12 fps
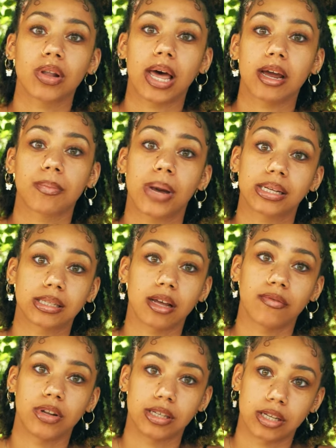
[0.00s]
like my
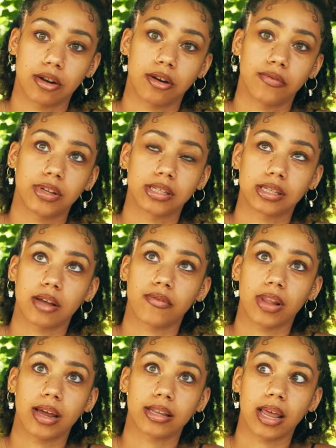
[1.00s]
stuff deserved and stuff
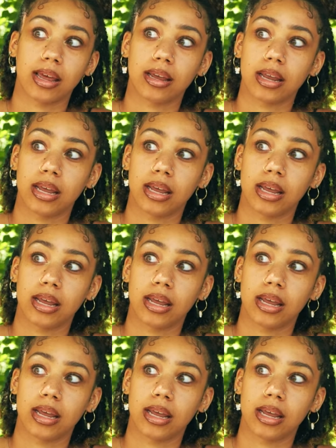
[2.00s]
like that,